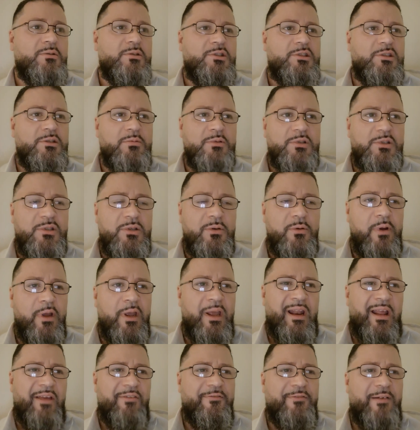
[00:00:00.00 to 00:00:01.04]
she was
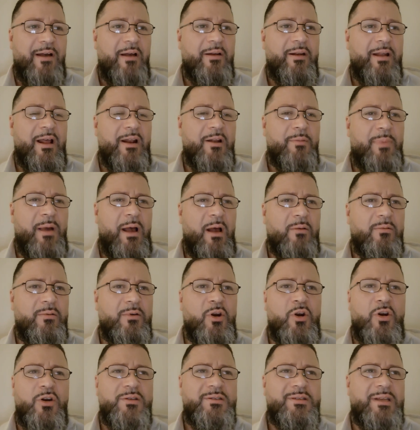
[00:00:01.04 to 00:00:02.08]
doing, and I found out about
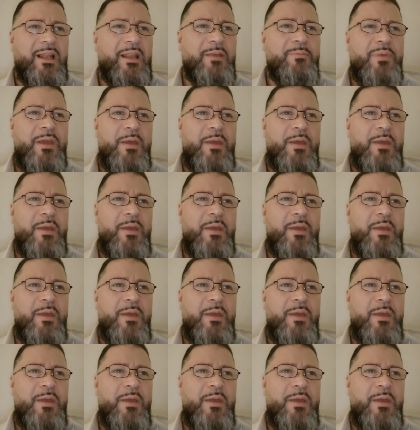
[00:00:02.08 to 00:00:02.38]
her telling